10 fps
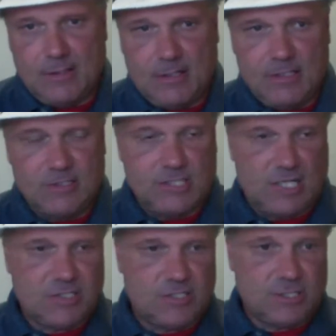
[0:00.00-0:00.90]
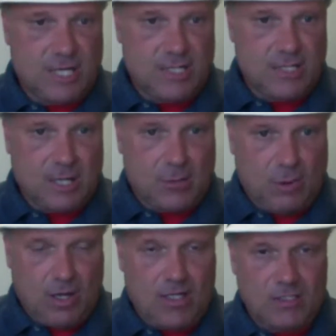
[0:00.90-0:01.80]
And it's not just
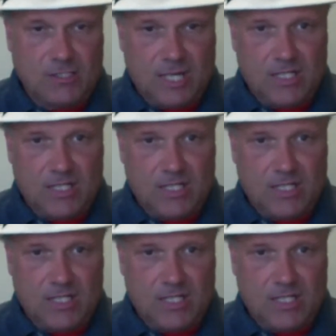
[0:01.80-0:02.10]
anti-white, it's